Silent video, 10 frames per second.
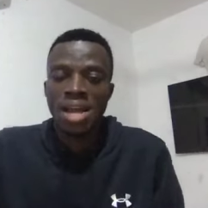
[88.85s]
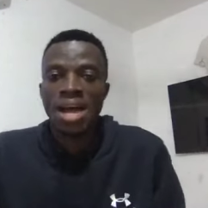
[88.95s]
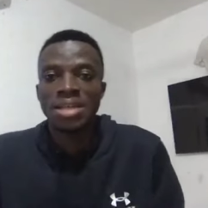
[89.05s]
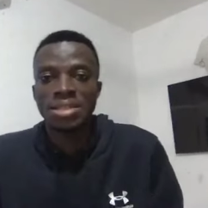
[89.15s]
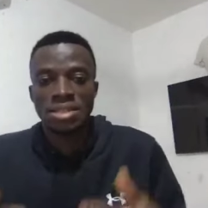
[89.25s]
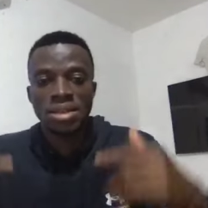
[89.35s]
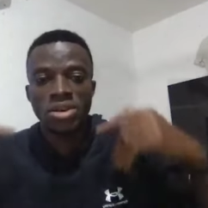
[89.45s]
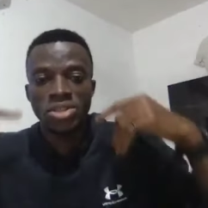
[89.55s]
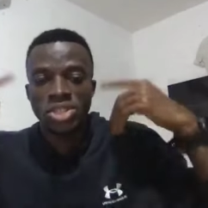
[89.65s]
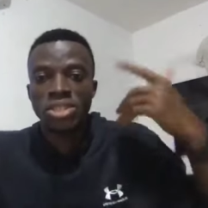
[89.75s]
as
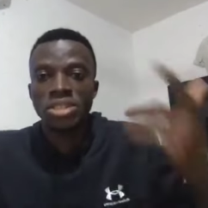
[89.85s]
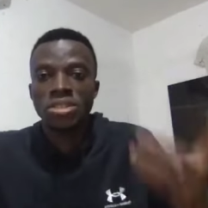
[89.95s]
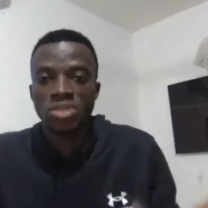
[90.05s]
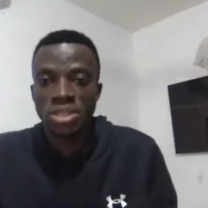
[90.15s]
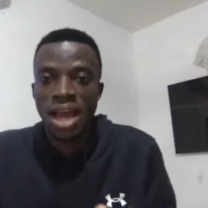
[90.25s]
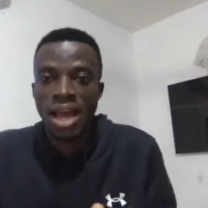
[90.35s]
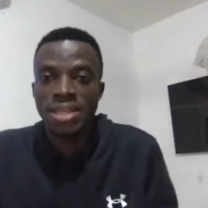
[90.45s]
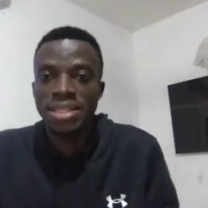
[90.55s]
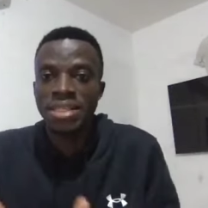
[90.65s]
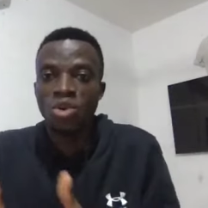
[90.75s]
conscience of
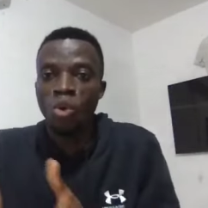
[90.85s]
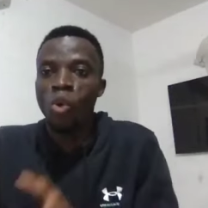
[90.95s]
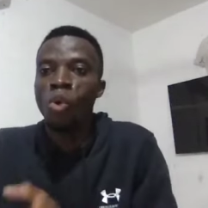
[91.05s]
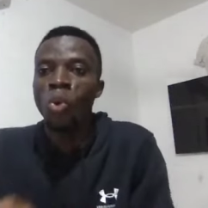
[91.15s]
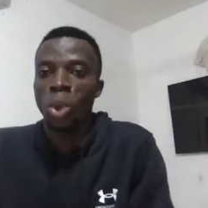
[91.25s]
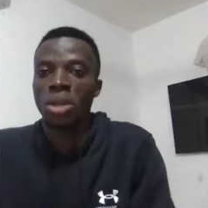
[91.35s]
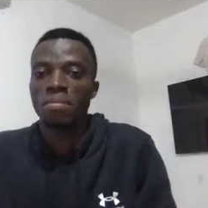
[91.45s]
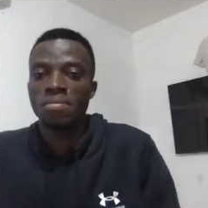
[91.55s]
society who will,